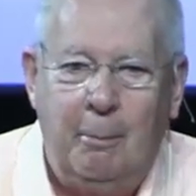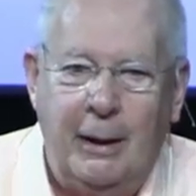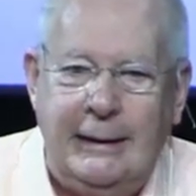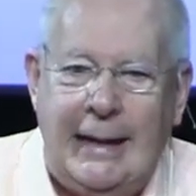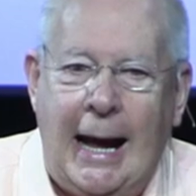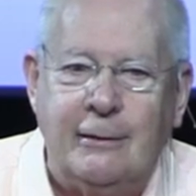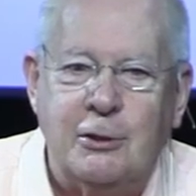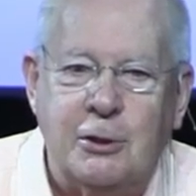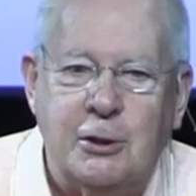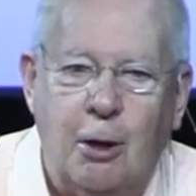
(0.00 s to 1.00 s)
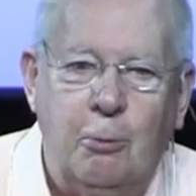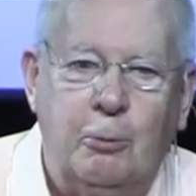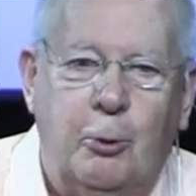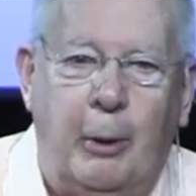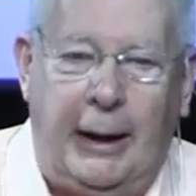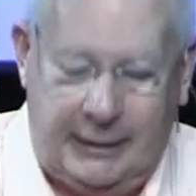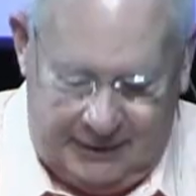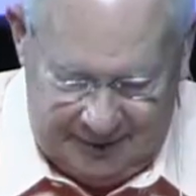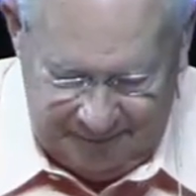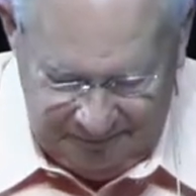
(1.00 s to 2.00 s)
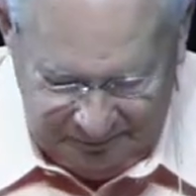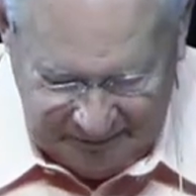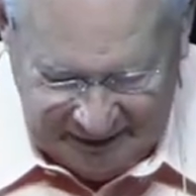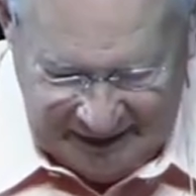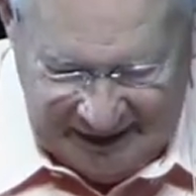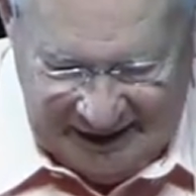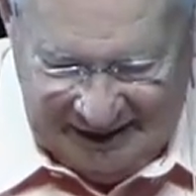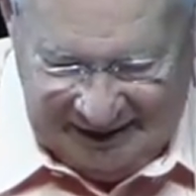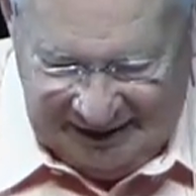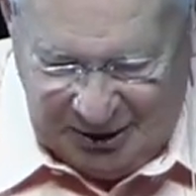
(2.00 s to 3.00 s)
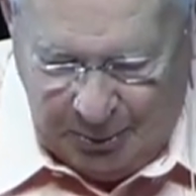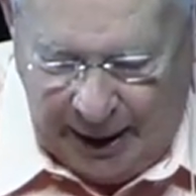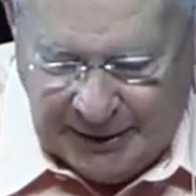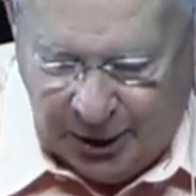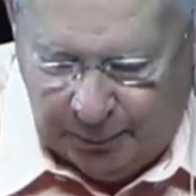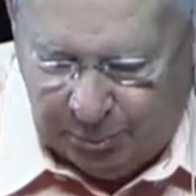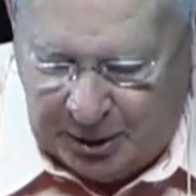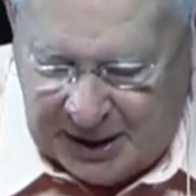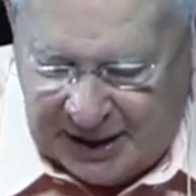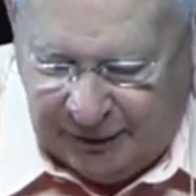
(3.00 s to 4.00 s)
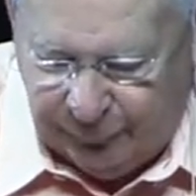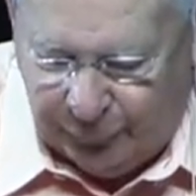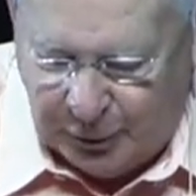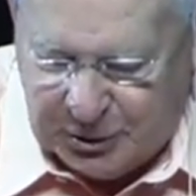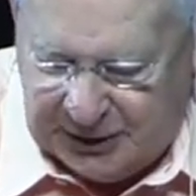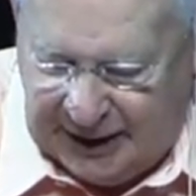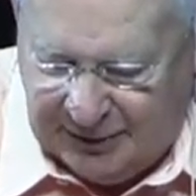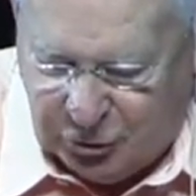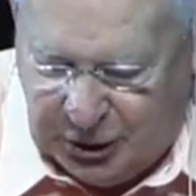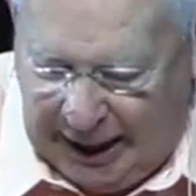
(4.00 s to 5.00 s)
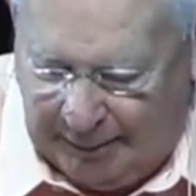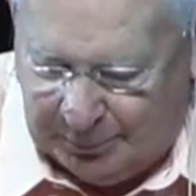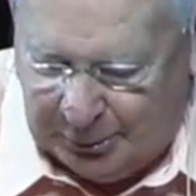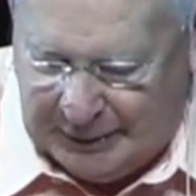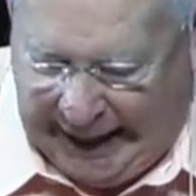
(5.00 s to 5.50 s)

But not so quick. You end up reading in 1 Kings chapter